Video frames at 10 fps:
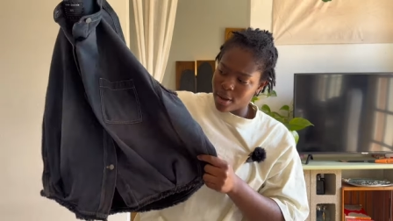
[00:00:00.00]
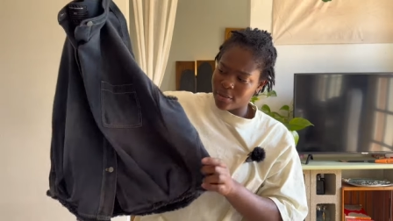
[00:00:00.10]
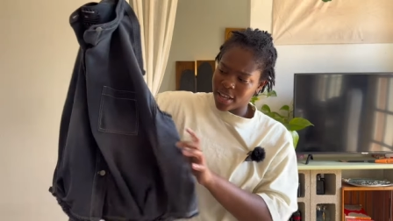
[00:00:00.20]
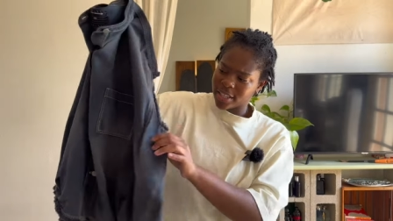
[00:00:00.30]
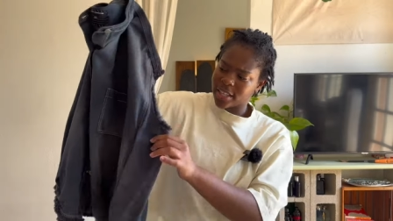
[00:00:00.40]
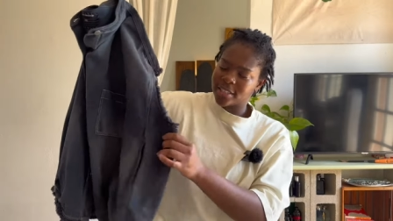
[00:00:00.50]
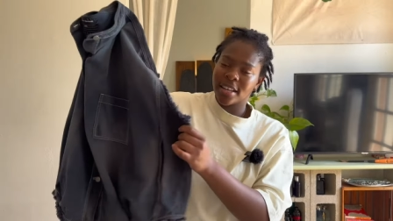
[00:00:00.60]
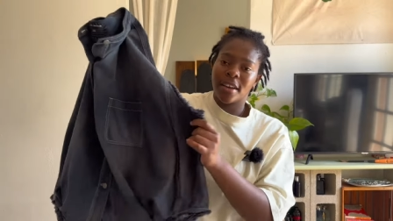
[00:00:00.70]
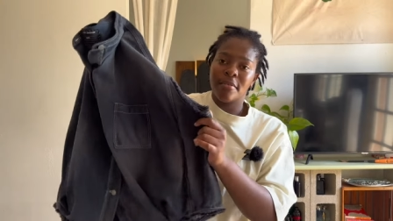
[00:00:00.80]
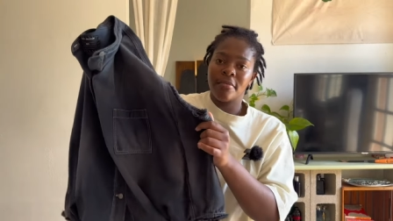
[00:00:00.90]
like that's like
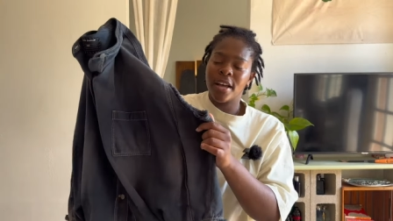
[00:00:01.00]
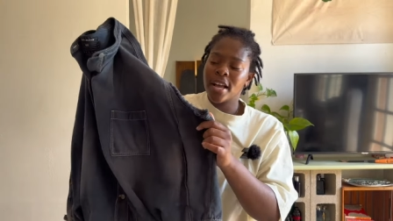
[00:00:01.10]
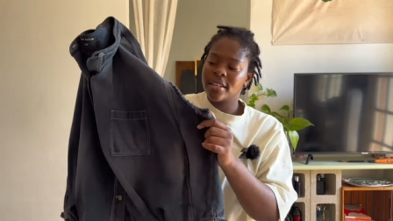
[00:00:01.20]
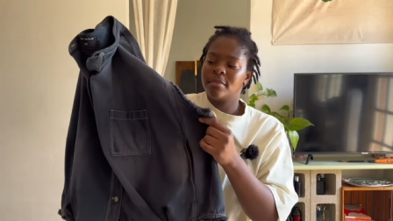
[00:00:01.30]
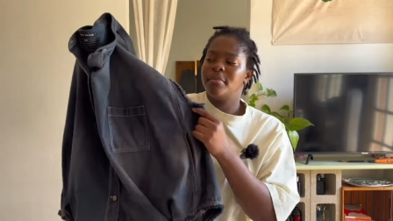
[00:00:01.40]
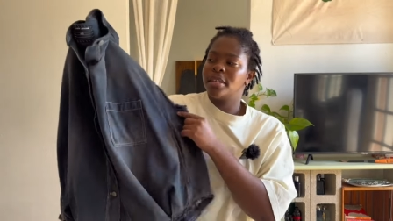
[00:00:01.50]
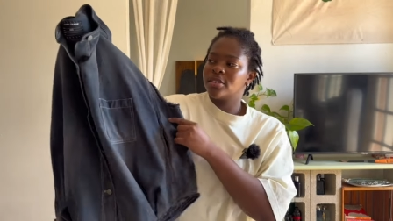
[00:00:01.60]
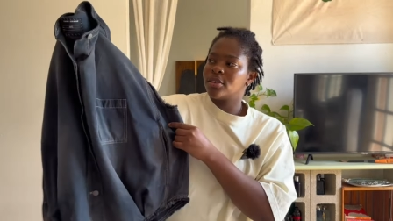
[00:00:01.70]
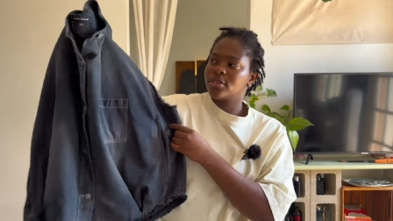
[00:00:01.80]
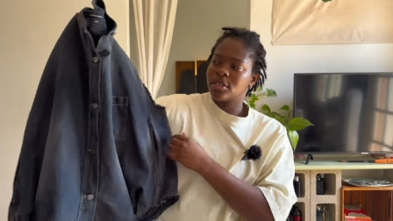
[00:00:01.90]
a vest, but it's
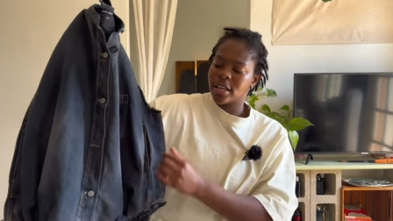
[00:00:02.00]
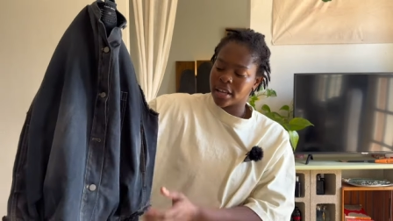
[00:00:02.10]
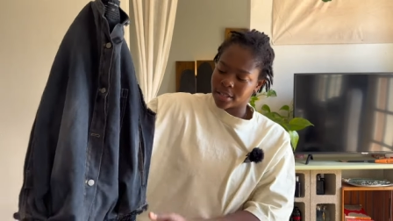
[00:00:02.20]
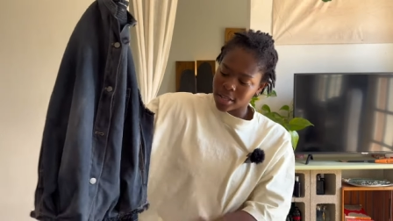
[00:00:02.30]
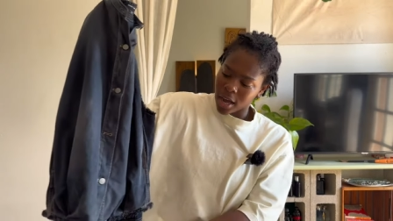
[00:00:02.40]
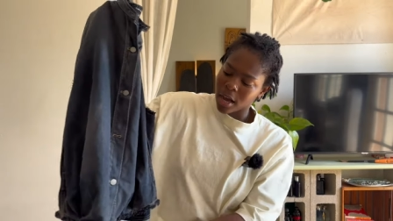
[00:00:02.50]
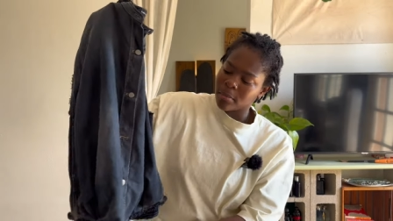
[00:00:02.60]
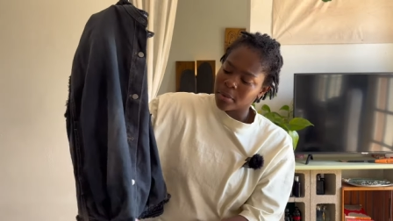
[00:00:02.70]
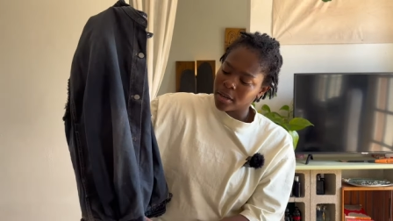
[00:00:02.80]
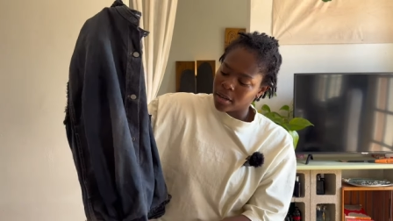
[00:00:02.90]
also like a
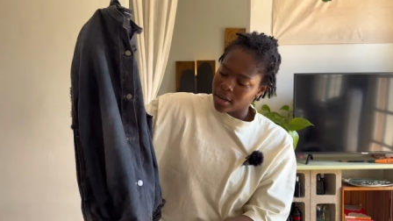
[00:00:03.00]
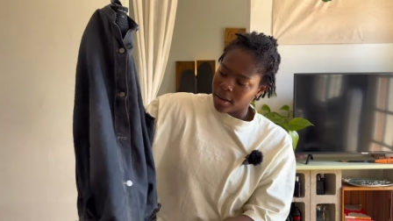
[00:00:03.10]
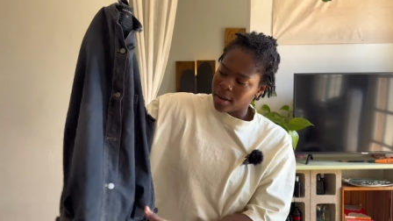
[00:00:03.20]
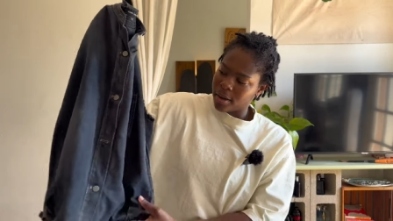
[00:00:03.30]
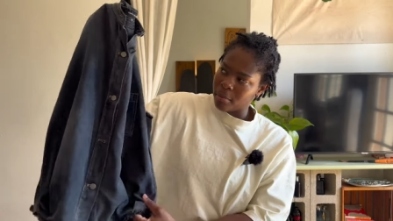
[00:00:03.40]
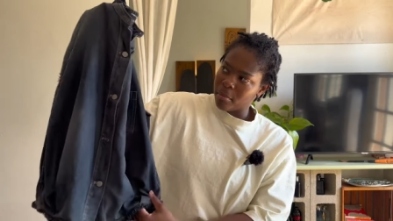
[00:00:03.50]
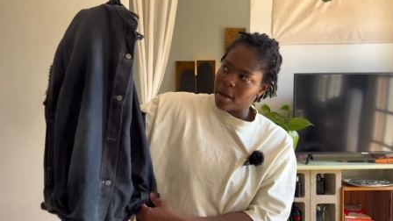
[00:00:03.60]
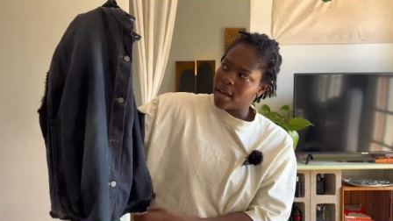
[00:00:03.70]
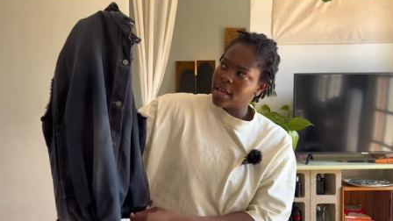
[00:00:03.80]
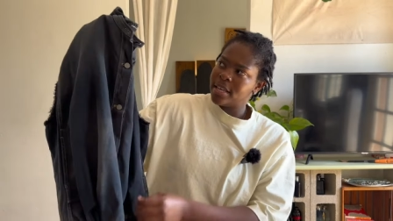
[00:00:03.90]
top.
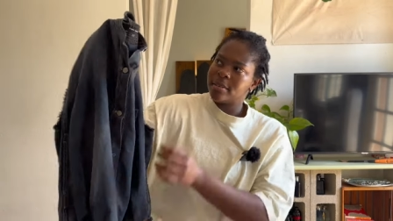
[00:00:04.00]
It's